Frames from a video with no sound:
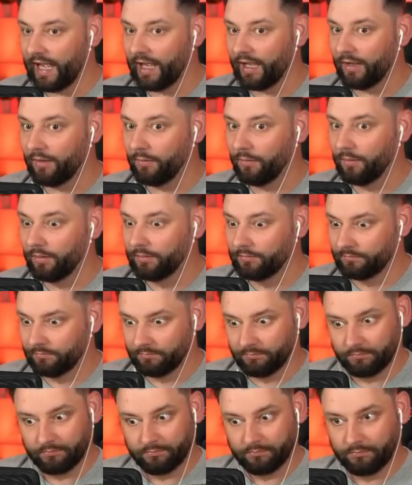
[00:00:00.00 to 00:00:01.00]

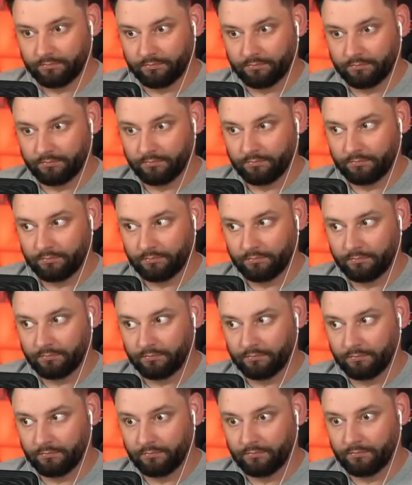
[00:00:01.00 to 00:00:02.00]

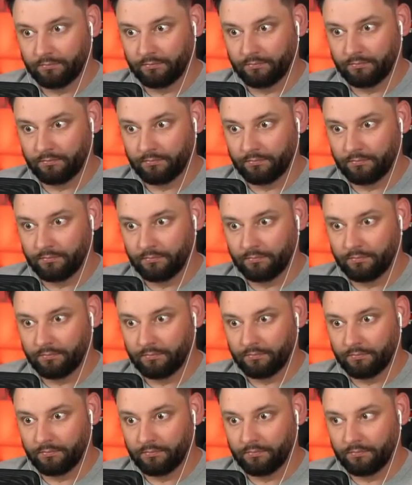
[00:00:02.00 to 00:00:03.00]

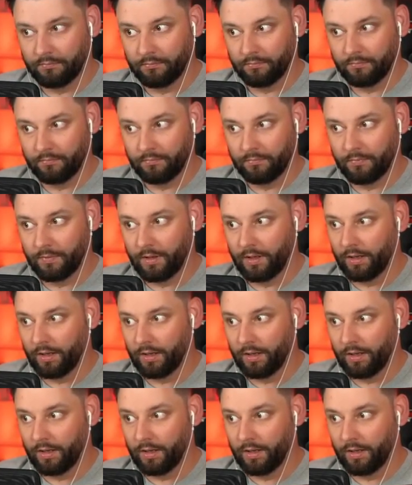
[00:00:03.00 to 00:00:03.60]
[no speech]